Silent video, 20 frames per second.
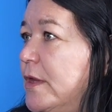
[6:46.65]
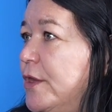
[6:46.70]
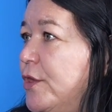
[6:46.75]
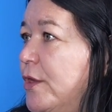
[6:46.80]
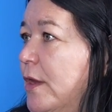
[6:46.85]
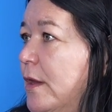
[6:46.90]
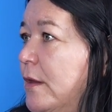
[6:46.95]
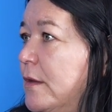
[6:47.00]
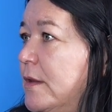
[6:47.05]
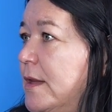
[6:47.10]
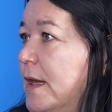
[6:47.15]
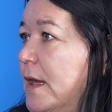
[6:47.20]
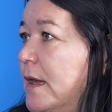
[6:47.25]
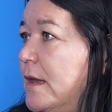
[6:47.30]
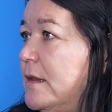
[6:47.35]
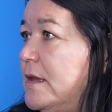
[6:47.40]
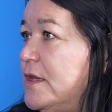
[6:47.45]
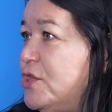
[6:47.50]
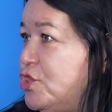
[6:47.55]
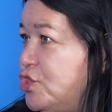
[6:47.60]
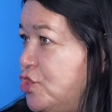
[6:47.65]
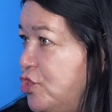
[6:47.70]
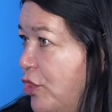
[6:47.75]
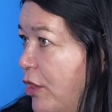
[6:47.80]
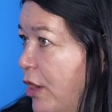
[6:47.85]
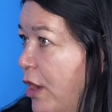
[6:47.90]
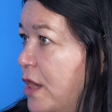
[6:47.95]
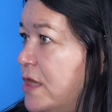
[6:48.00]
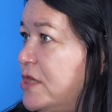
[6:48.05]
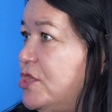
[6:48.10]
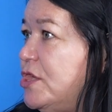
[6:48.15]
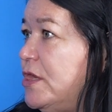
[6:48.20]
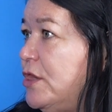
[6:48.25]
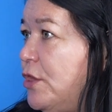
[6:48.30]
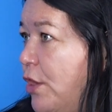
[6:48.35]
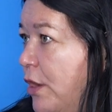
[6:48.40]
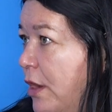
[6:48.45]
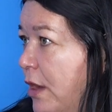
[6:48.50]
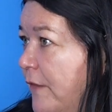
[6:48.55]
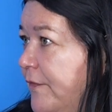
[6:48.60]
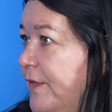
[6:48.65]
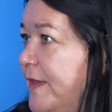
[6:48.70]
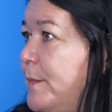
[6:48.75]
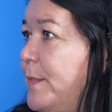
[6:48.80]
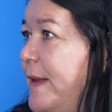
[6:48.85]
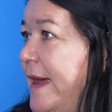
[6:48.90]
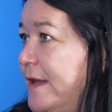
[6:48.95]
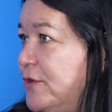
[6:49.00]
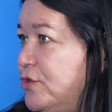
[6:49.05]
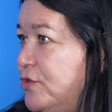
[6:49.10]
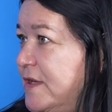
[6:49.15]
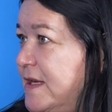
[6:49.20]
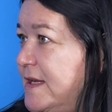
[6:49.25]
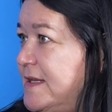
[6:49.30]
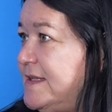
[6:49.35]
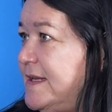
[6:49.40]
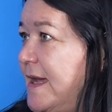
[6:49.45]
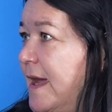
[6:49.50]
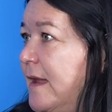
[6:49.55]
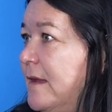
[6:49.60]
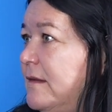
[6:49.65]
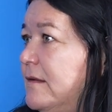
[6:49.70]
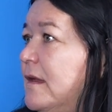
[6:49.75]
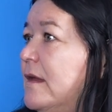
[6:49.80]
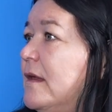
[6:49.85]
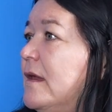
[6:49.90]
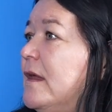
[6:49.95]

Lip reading: the charging of the batteries and,